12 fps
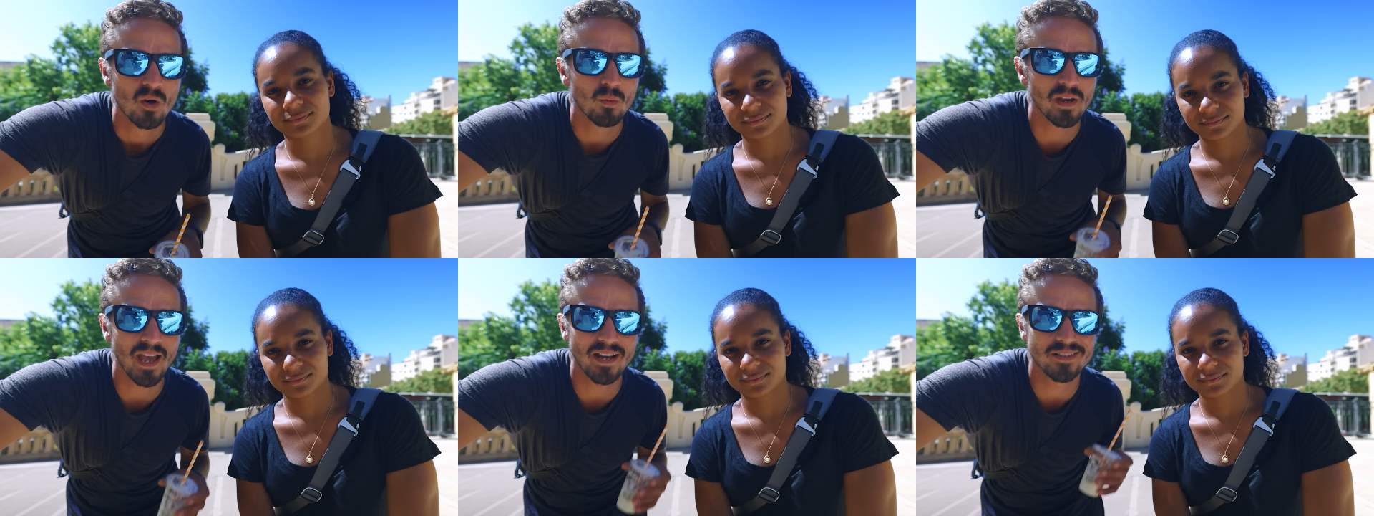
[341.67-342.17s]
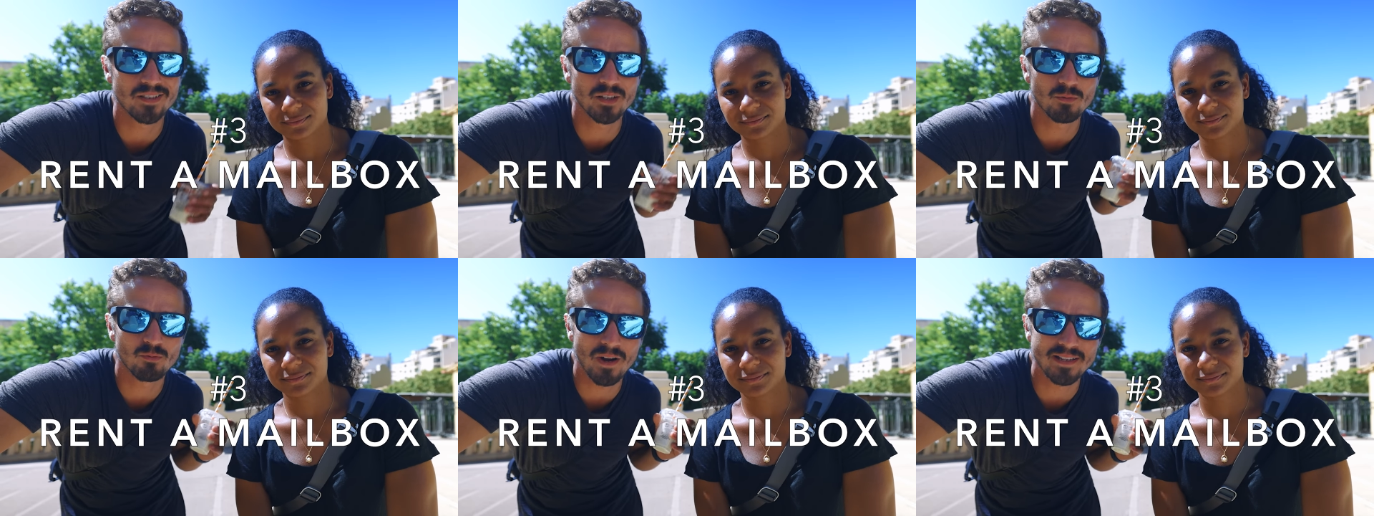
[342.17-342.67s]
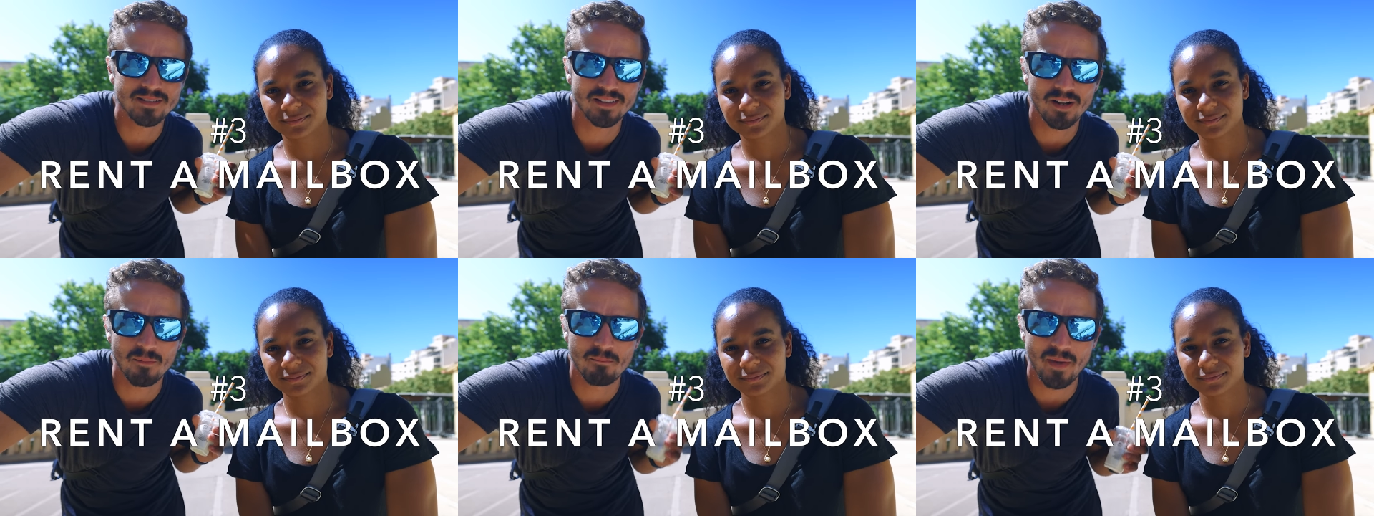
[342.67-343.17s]
Speaker 1: We actually
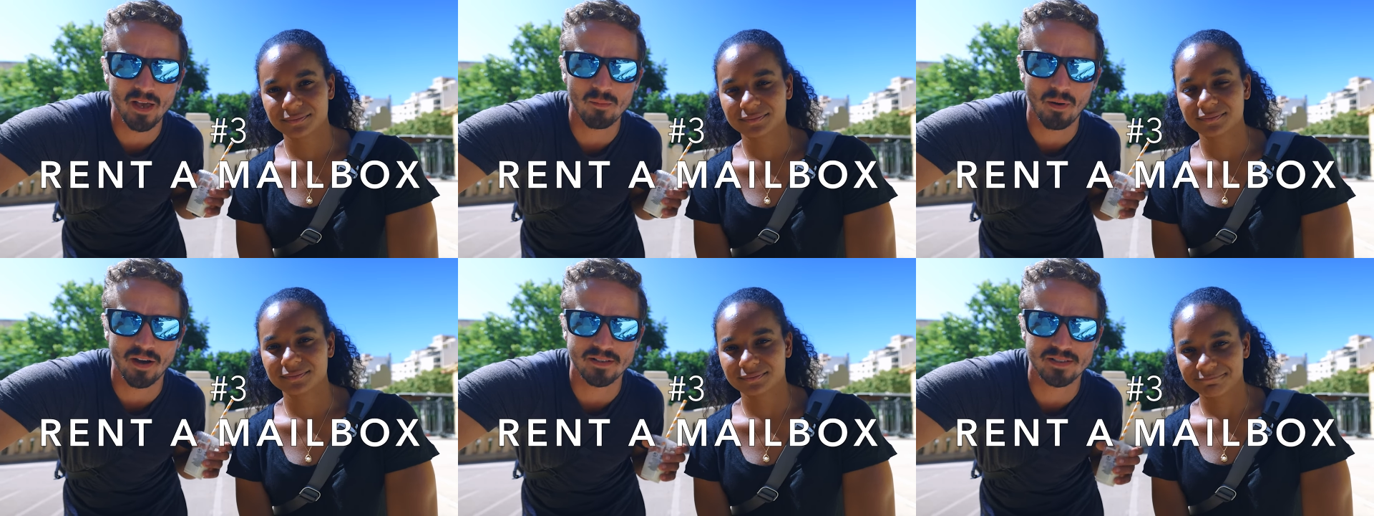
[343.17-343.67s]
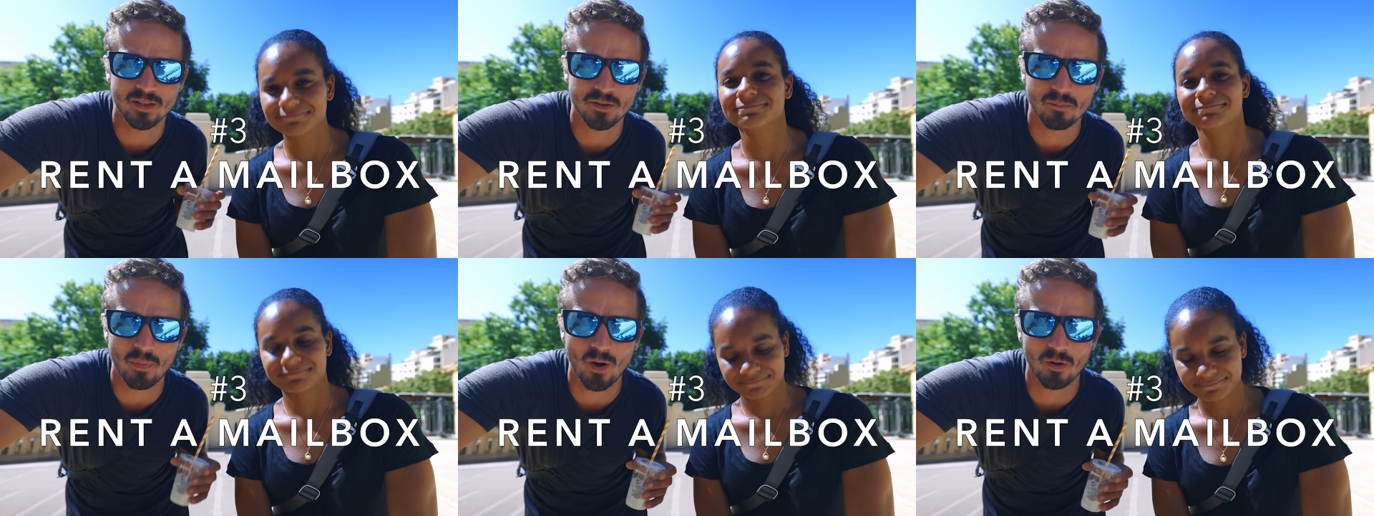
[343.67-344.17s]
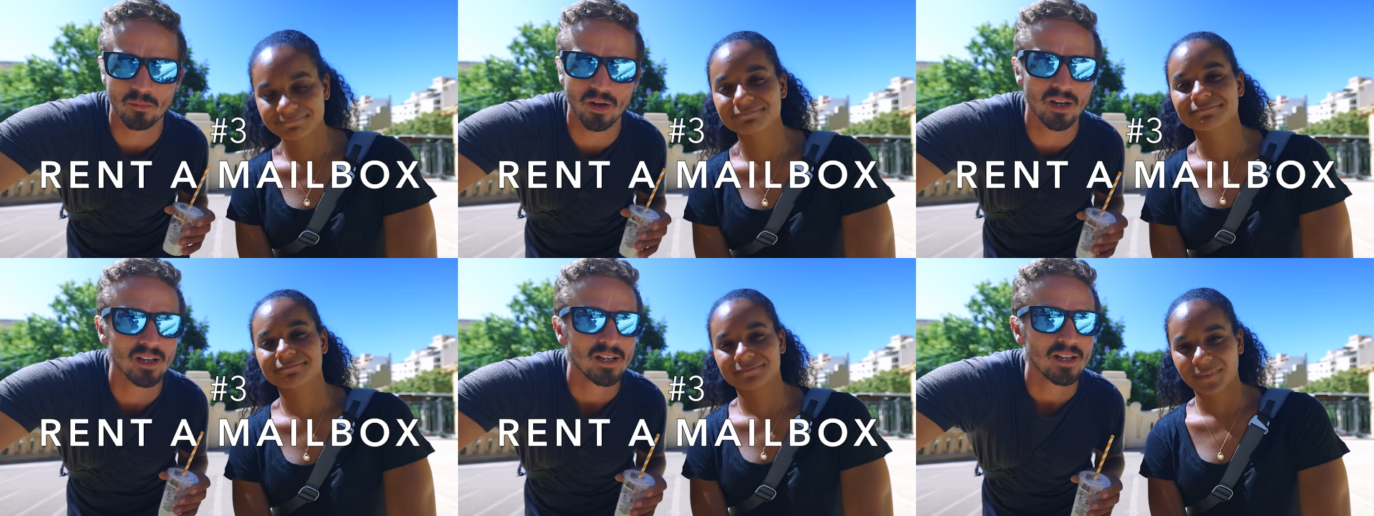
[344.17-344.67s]
rented a mailbox here in Palma.